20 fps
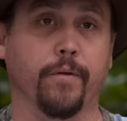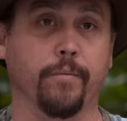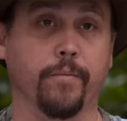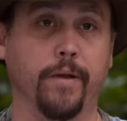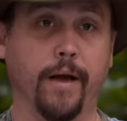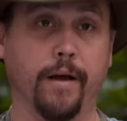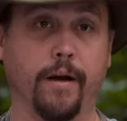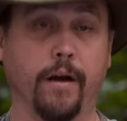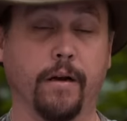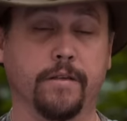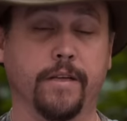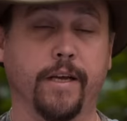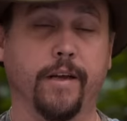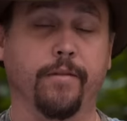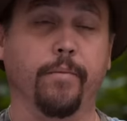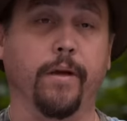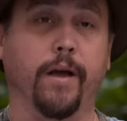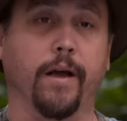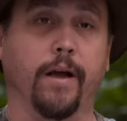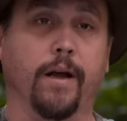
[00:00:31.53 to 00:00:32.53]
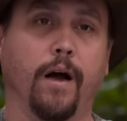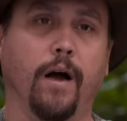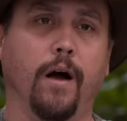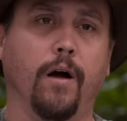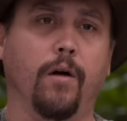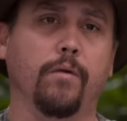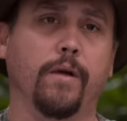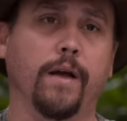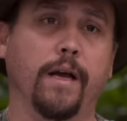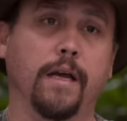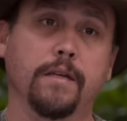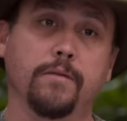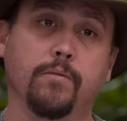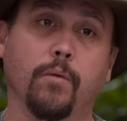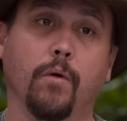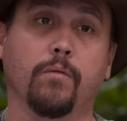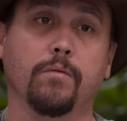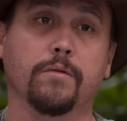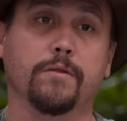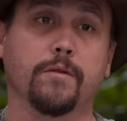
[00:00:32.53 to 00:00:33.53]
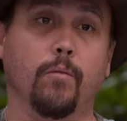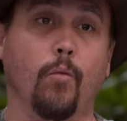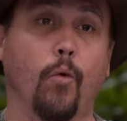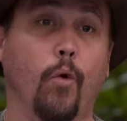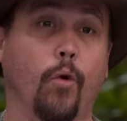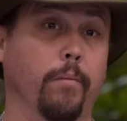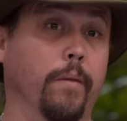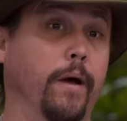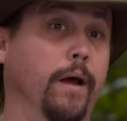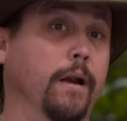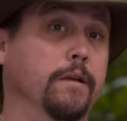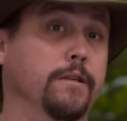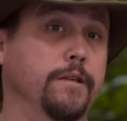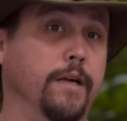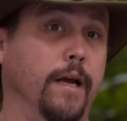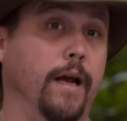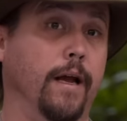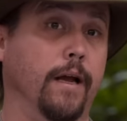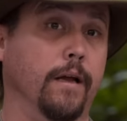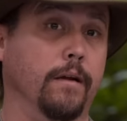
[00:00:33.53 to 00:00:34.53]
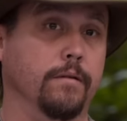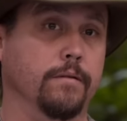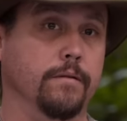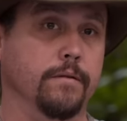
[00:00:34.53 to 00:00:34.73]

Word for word: from down there to give me a call, and he's wanting some watermelon shine.